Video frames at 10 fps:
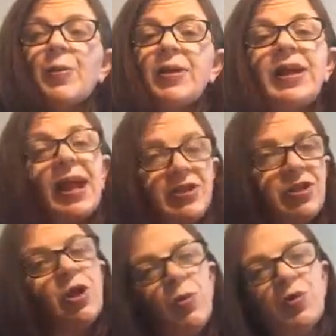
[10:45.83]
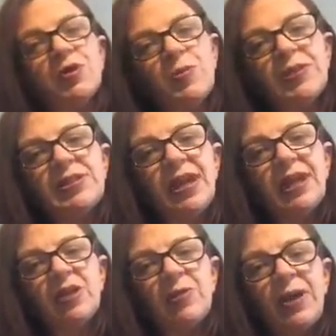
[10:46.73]
Yes, you want to be
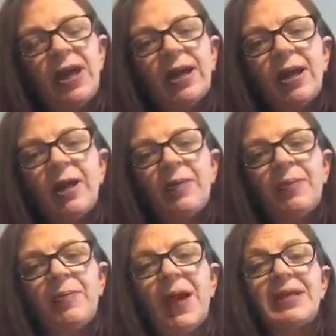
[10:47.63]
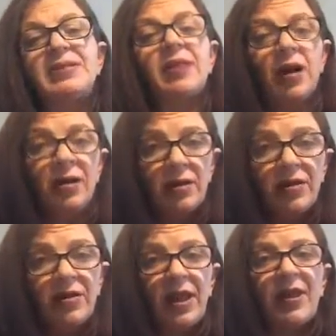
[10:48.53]
seen as being a better
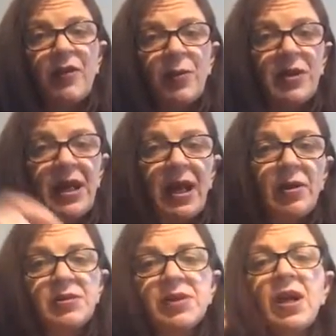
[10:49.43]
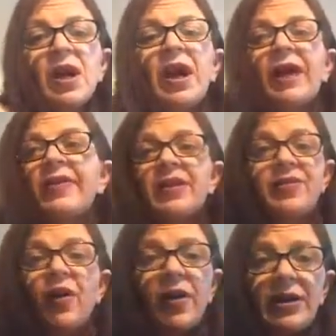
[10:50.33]
than everybody else, and that's
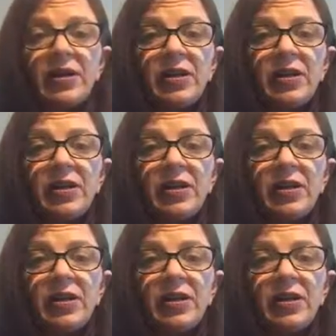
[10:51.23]
fine.